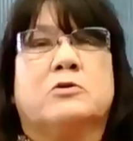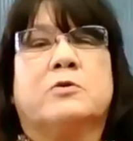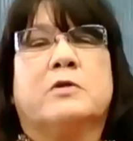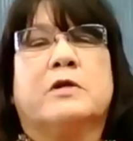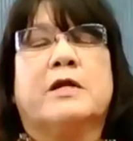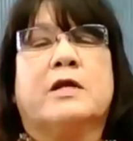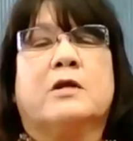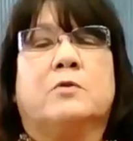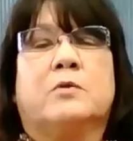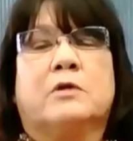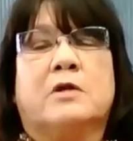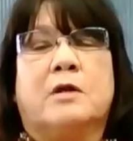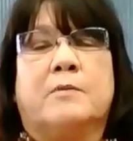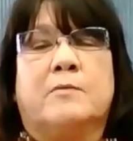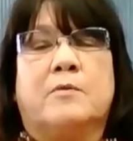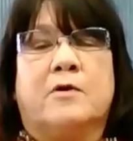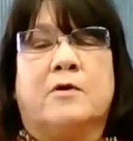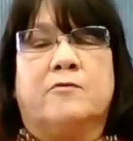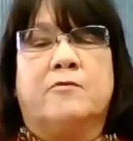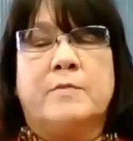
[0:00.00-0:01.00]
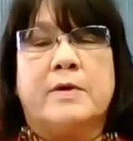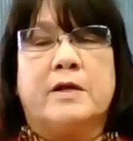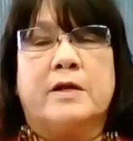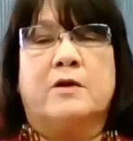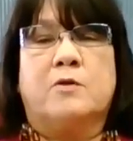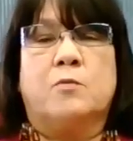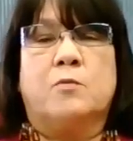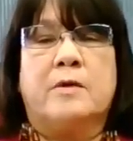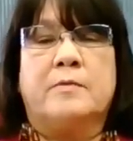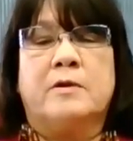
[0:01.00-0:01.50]
to an equal number of men
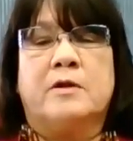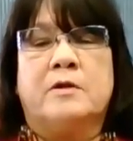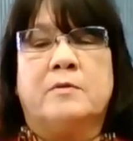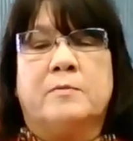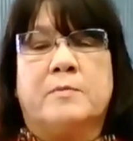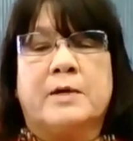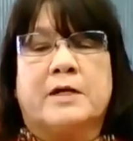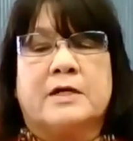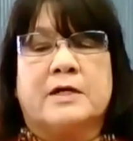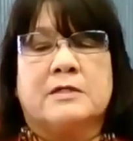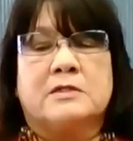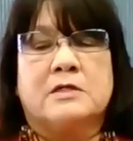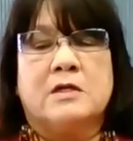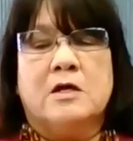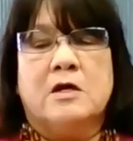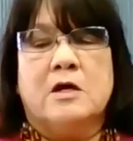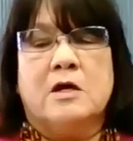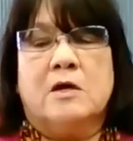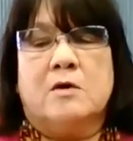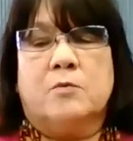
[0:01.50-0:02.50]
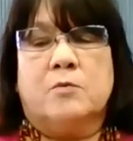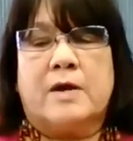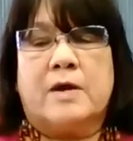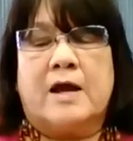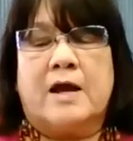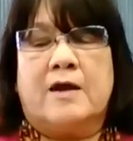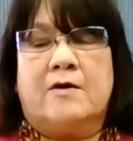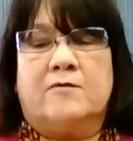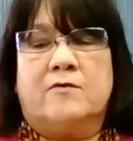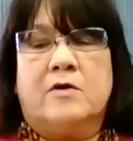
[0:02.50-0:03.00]
and women, because we
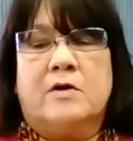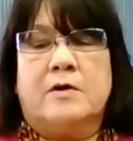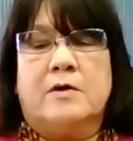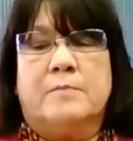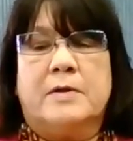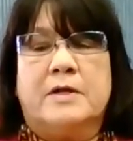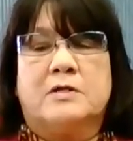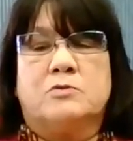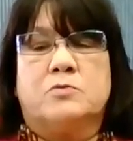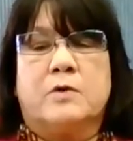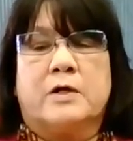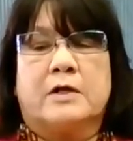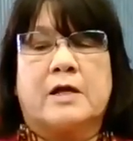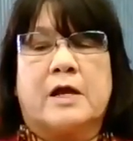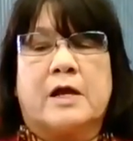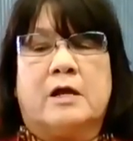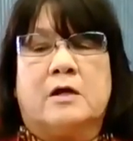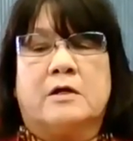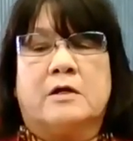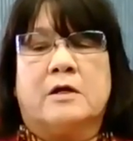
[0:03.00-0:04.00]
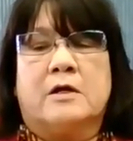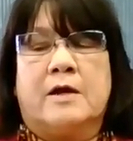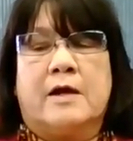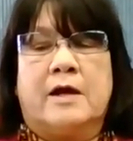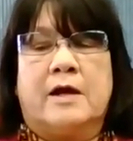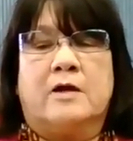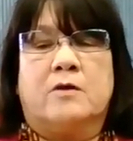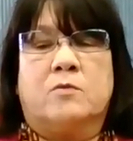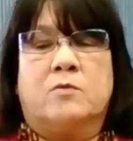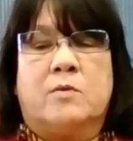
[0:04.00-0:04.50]
have men's regalia
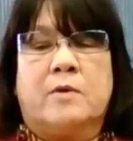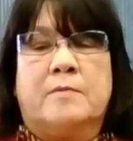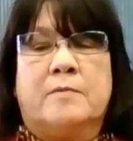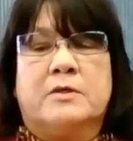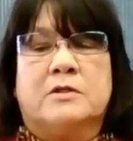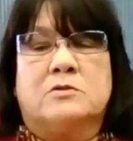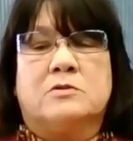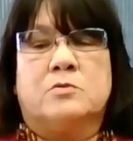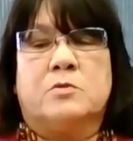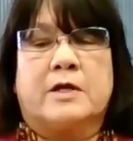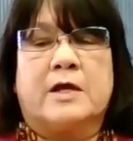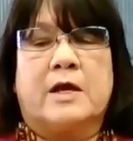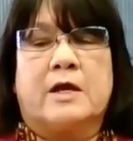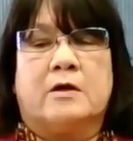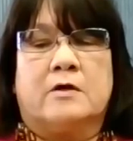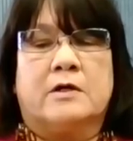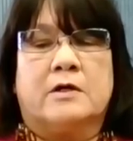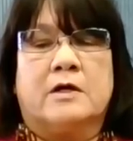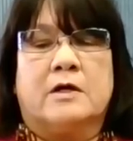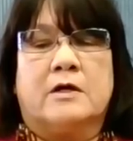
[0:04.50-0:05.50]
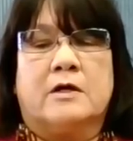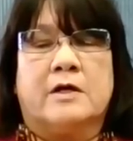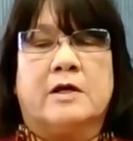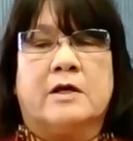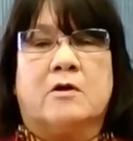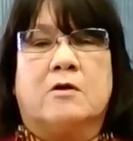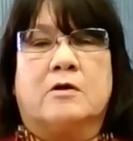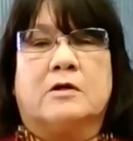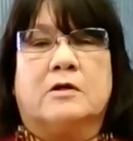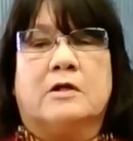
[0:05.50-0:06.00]
and women's regalia
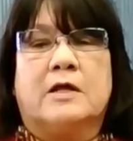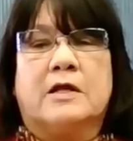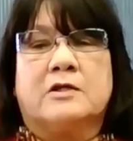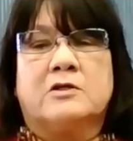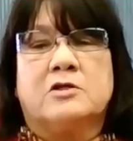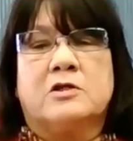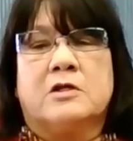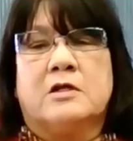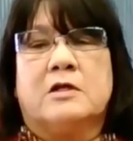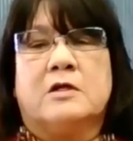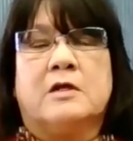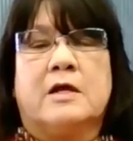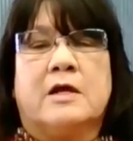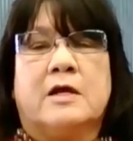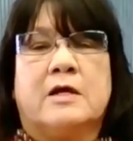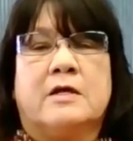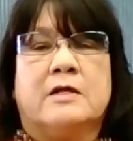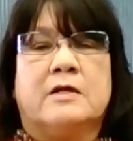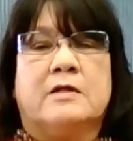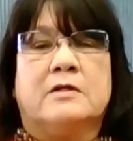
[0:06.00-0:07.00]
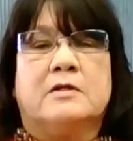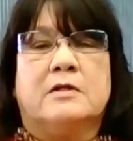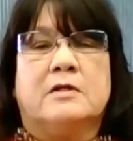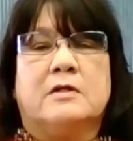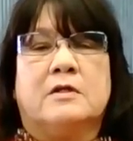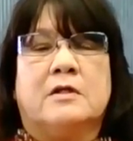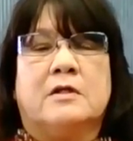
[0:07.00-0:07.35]
in our collection, and